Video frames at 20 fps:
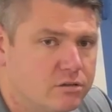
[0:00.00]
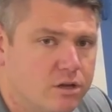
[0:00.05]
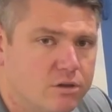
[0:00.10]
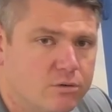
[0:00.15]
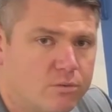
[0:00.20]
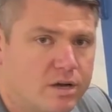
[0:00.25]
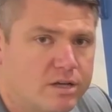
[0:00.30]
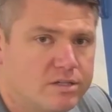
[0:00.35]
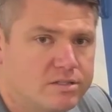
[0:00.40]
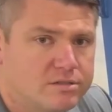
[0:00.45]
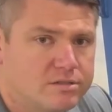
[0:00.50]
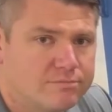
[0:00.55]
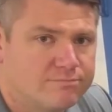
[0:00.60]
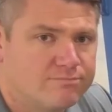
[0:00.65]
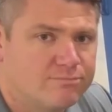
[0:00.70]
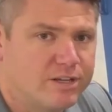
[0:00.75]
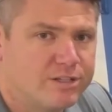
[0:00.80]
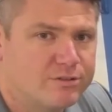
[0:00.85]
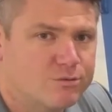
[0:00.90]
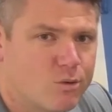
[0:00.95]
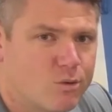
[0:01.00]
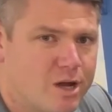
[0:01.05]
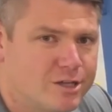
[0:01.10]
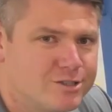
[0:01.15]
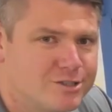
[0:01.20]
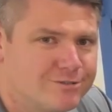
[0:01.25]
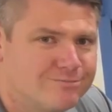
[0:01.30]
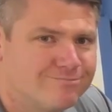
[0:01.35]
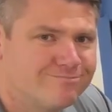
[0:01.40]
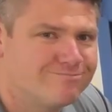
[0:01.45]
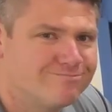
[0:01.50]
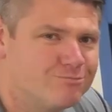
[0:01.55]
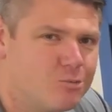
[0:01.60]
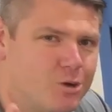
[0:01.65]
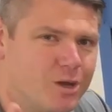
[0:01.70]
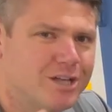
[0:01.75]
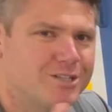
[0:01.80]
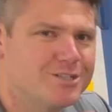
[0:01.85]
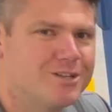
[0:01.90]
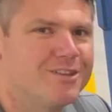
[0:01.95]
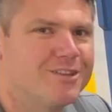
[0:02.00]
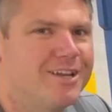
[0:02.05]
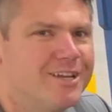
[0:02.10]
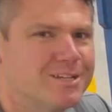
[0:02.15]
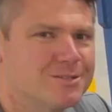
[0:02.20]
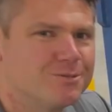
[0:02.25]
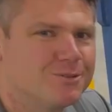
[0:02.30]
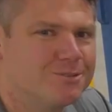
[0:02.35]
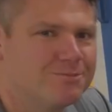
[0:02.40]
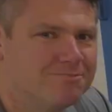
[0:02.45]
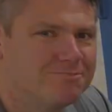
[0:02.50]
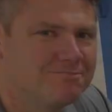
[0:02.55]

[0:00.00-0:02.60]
Otherwise, thanks for watching. We'll catch you on the next one.